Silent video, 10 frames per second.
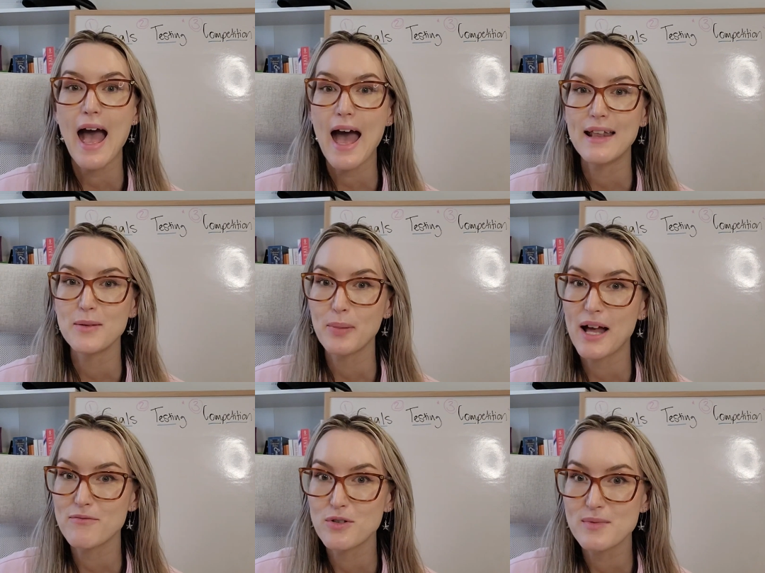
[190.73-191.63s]
And the
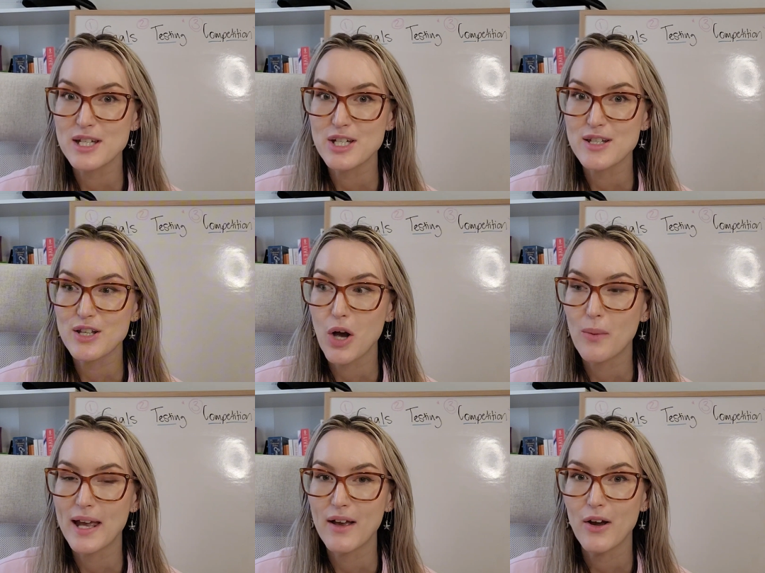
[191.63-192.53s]
platforms are just
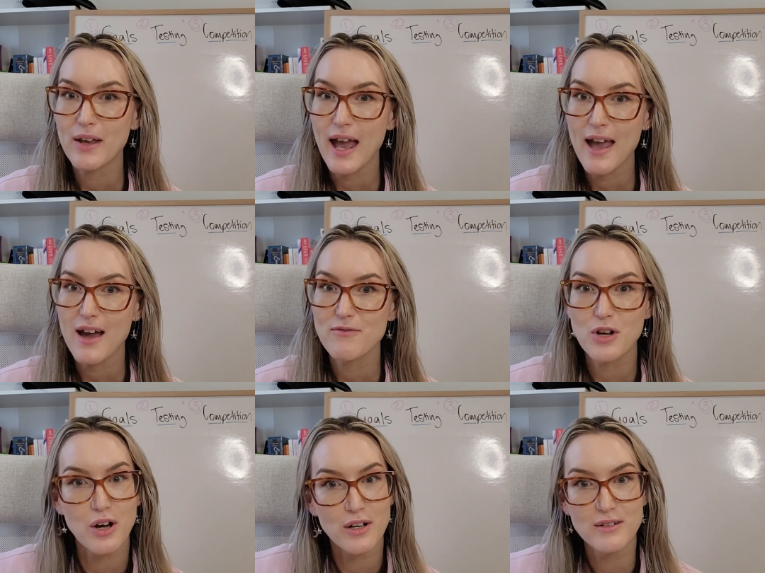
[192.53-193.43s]
going, okay, I've
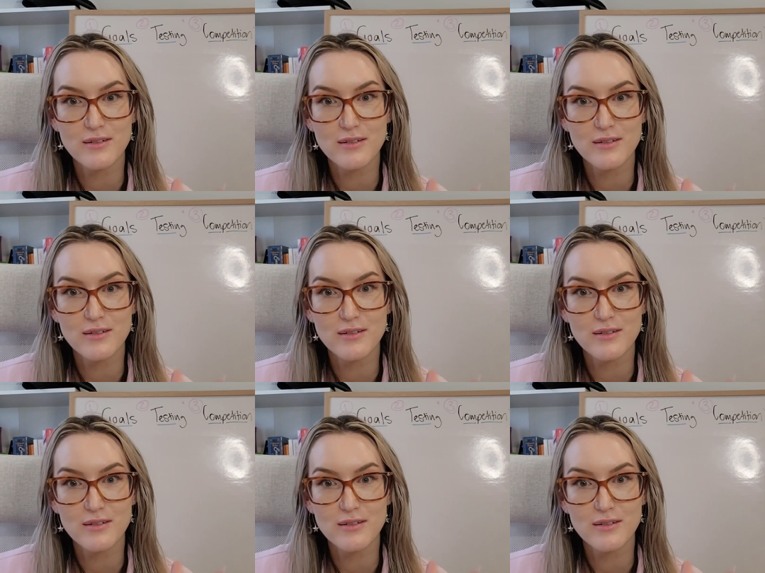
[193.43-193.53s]
got